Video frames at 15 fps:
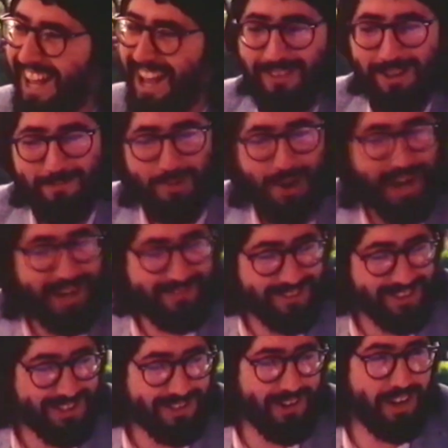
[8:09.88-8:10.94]
having
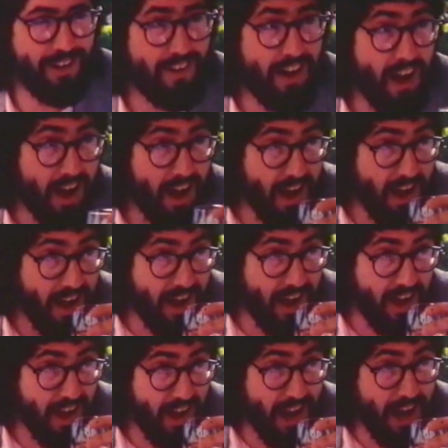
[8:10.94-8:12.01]
breakfast sort of
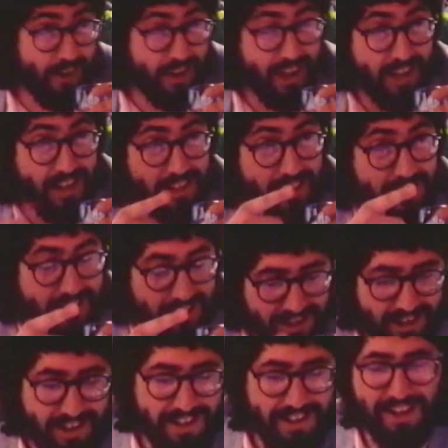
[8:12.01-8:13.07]
area,
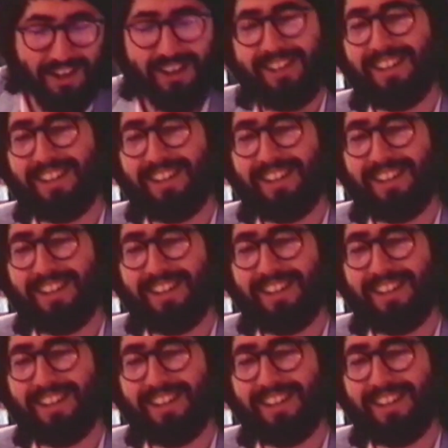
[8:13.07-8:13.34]
you know.